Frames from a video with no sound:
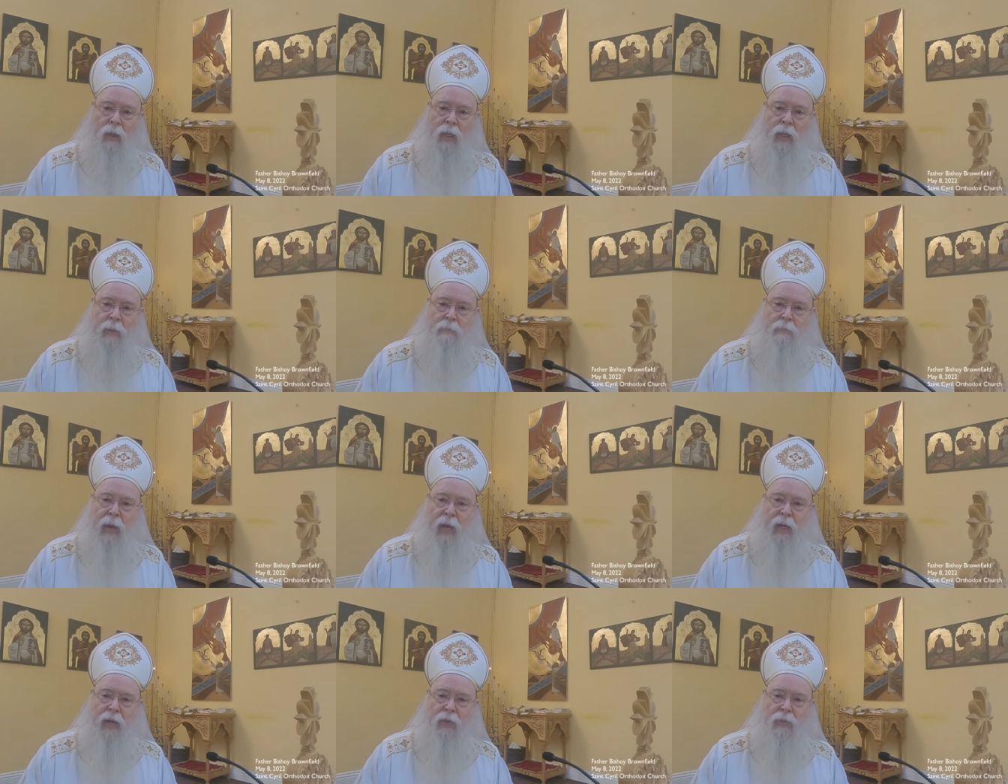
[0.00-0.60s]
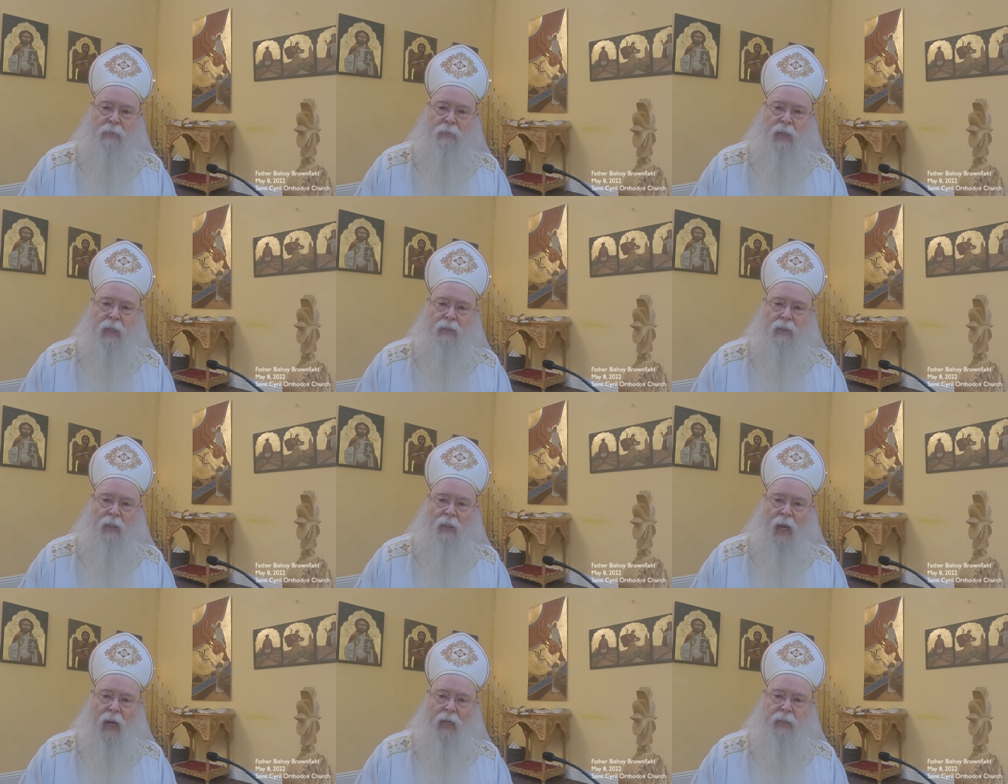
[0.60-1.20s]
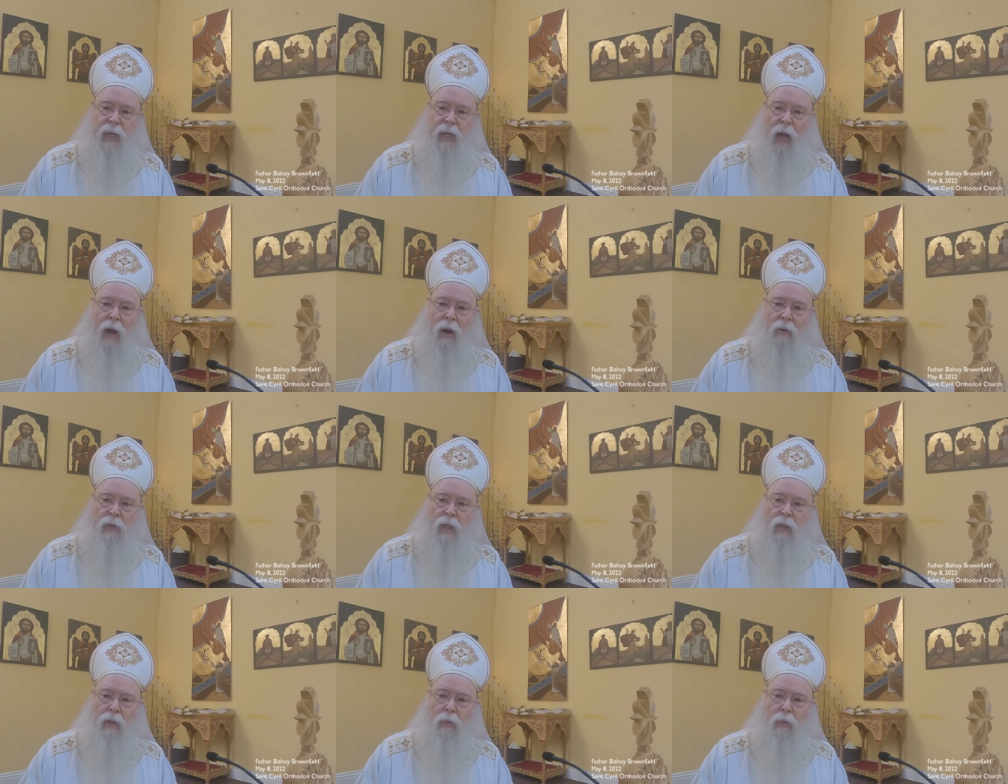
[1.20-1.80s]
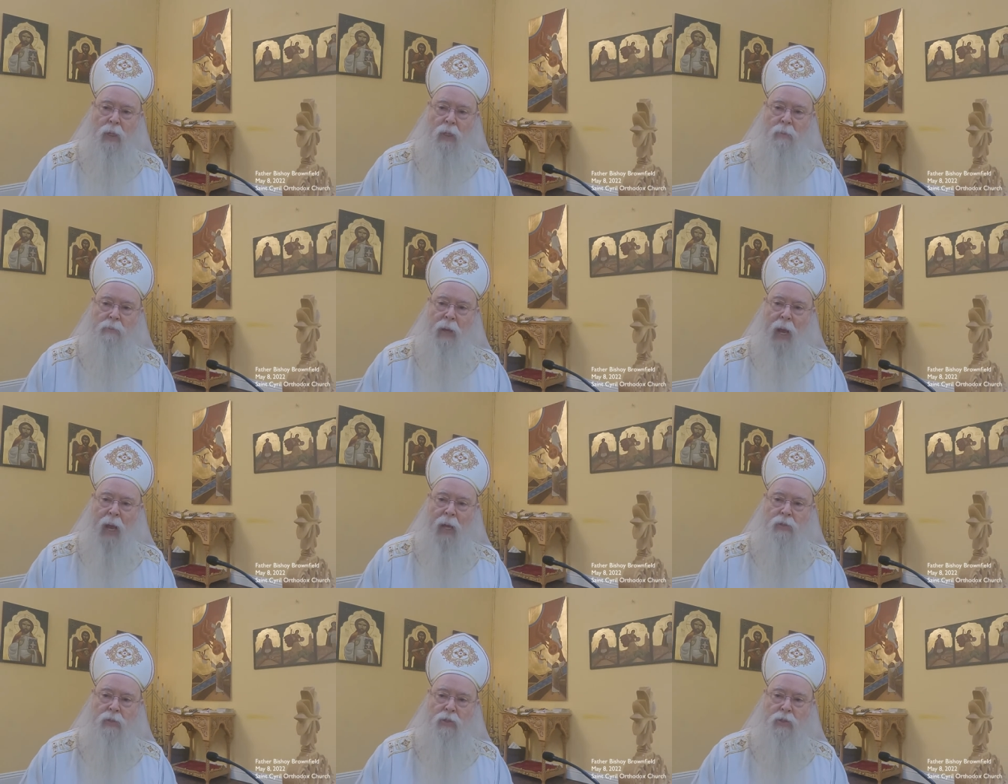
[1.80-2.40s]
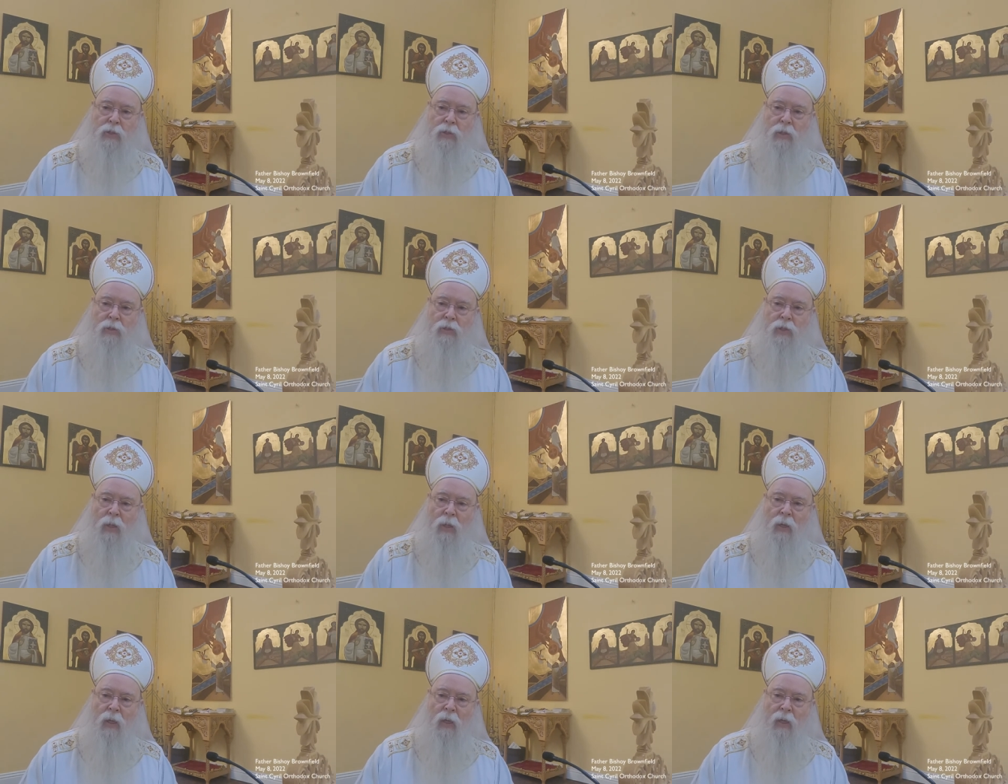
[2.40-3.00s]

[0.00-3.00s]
He maketh me to lie down in green pastures.